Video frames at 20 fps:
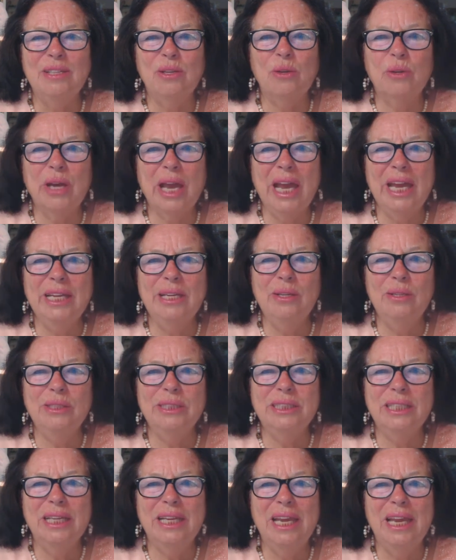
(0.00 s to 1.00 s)
You
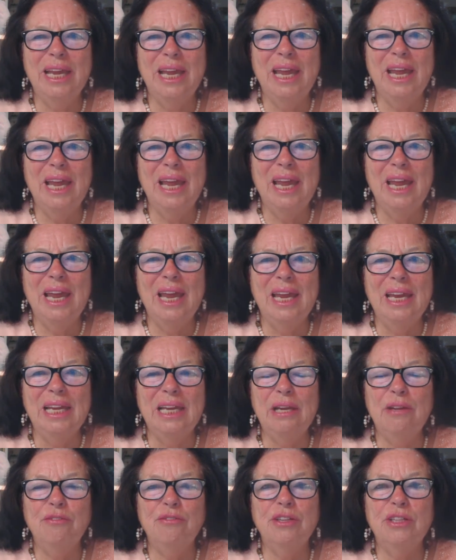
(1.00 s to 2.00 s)
cannot
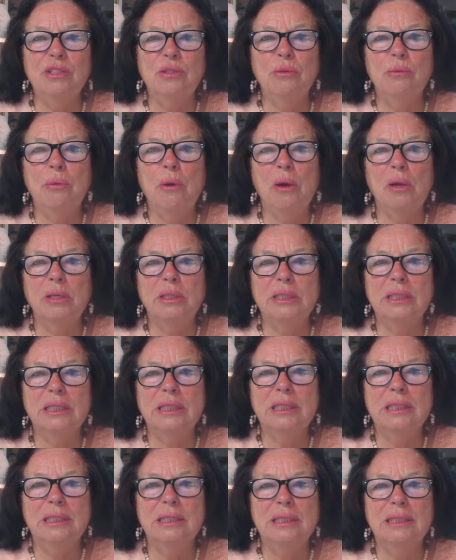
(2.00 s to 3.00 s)
live in two
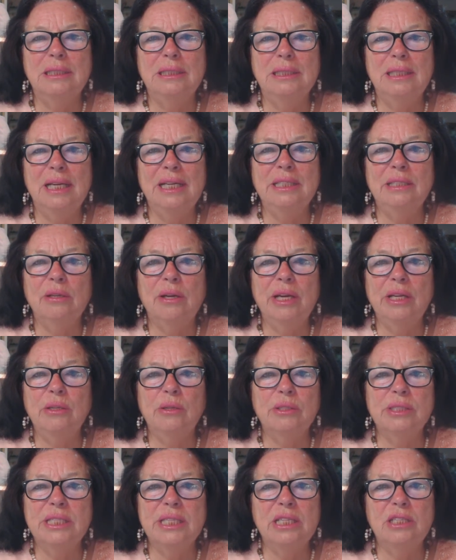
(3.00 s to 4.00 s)
worlds, and you
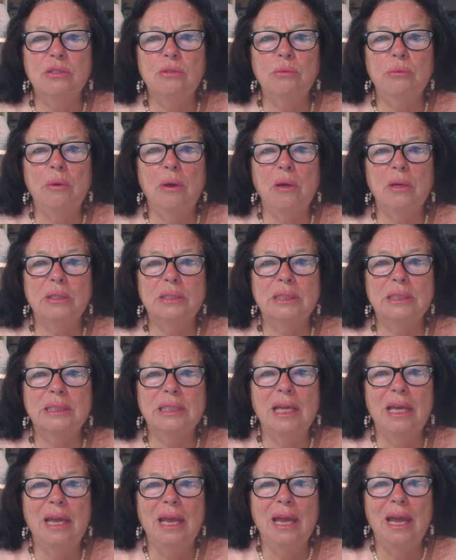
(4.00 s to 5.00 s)
cannot see two
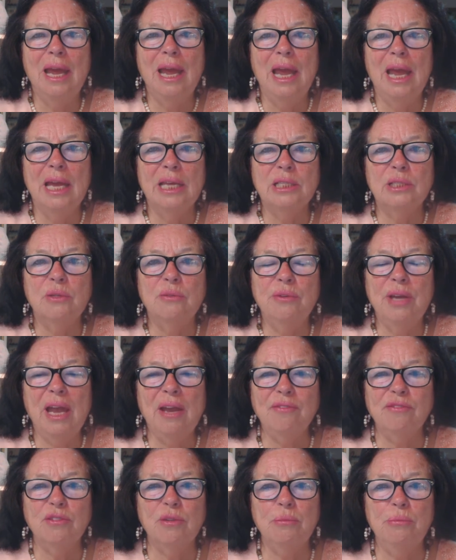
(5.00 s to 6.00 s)
worlds. So we
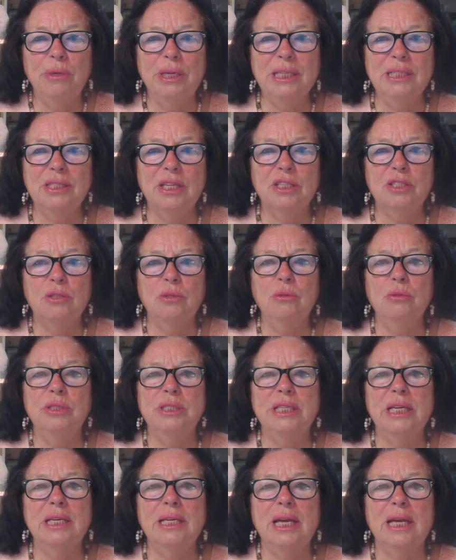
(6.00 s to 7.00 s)
have to bring the two
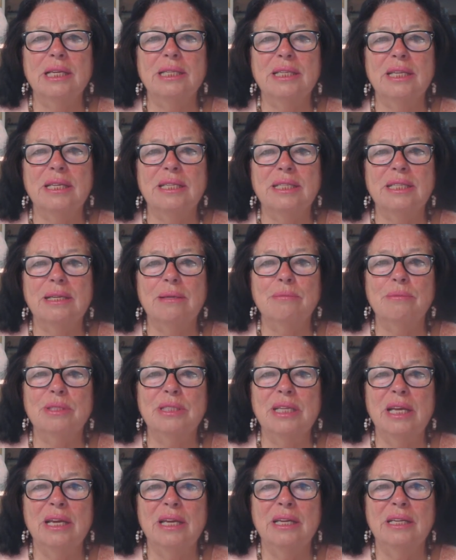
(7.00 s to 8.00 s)
thinking
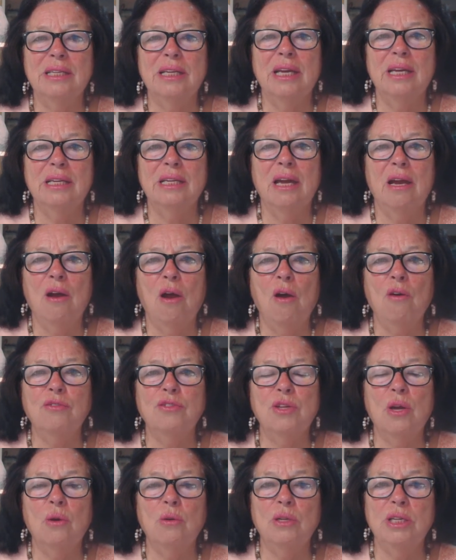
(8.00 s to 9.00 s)
systems
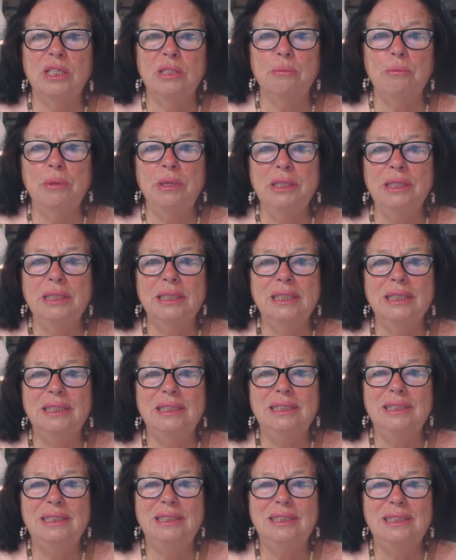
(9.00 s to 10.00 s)
of the Holy Spirit,
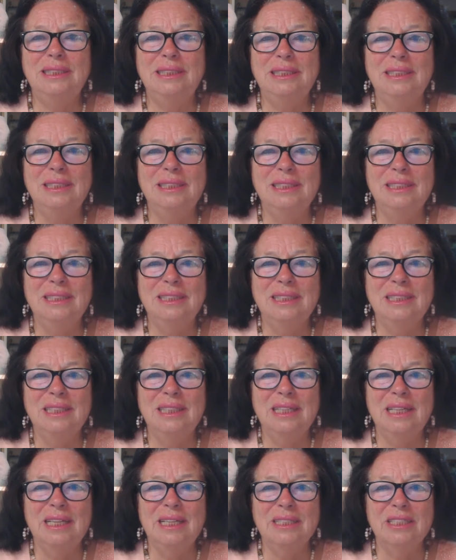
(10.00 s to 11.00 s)

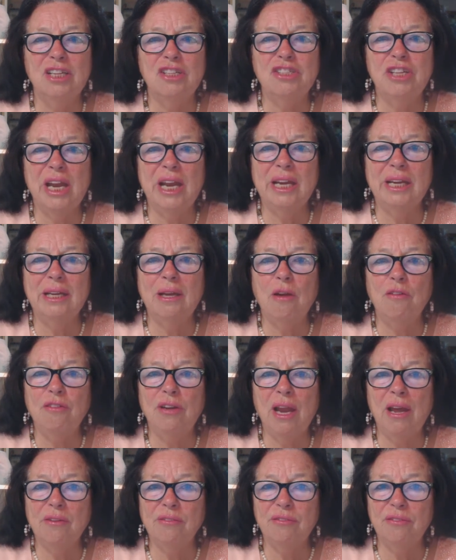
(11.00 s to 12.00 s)
the sharing
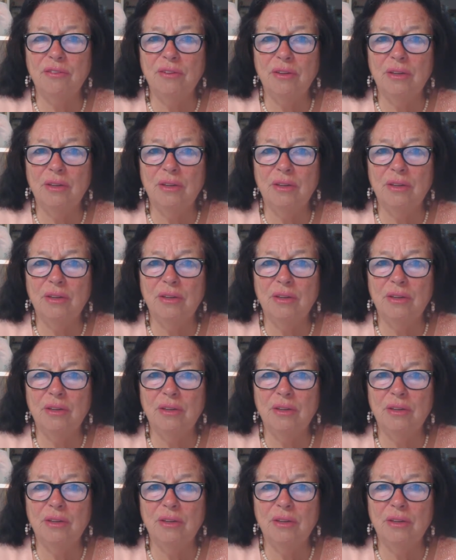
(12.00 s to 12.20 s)
of love